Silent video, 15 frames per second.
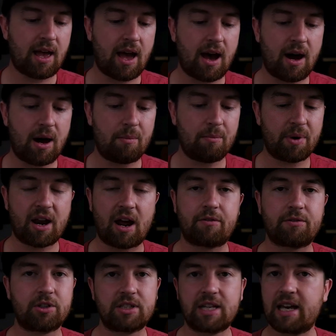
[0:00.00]
Um, but
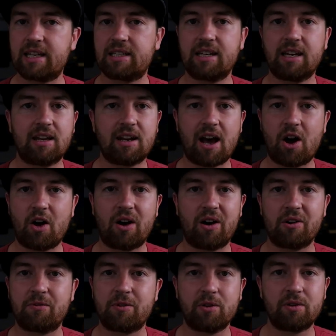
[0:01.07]
after testing it out
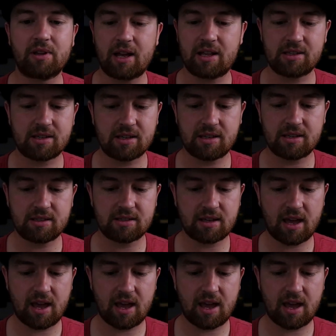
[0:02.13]
on a few lenses